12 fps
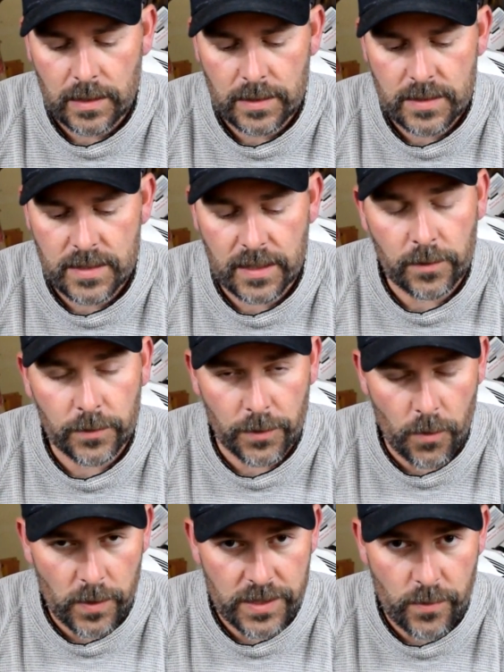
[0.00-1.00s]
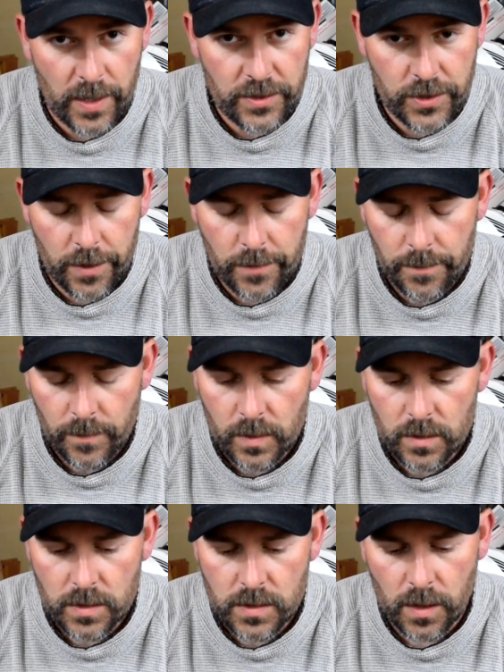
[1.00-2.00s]
signal to noise ratio,
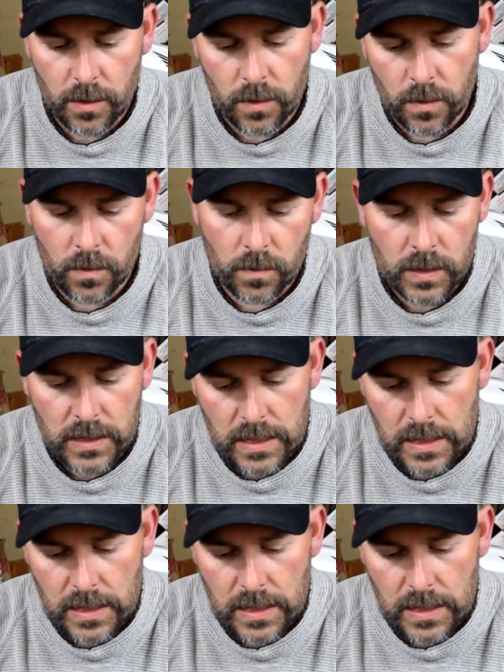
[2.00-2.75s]
so